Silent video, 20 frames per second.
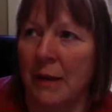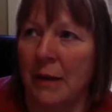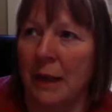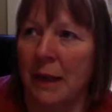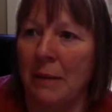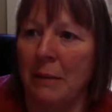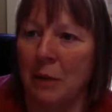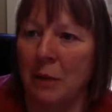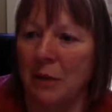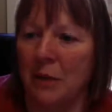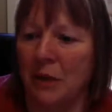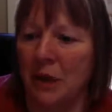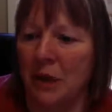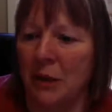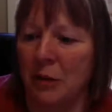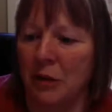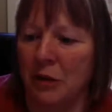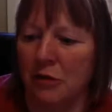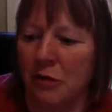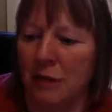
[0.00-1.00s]
my Pluto
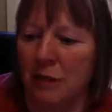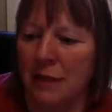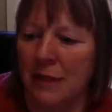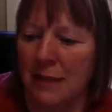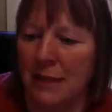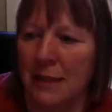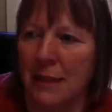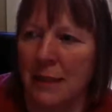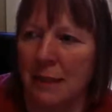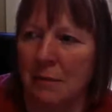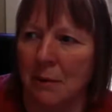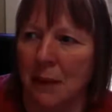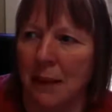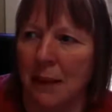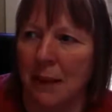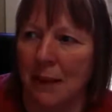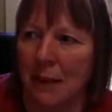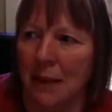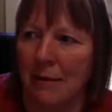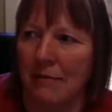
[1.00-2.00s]
was transiting my
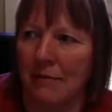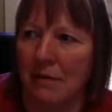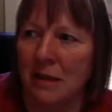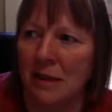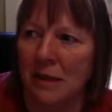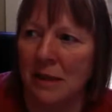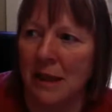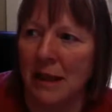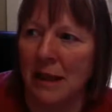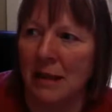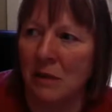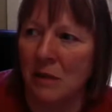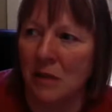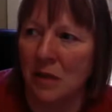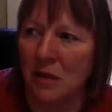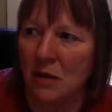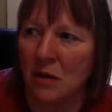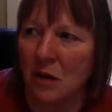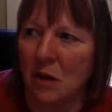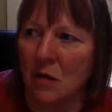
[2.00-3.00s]
11th
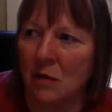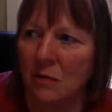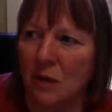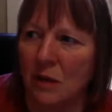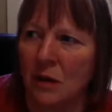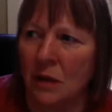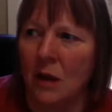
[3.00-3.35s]
house of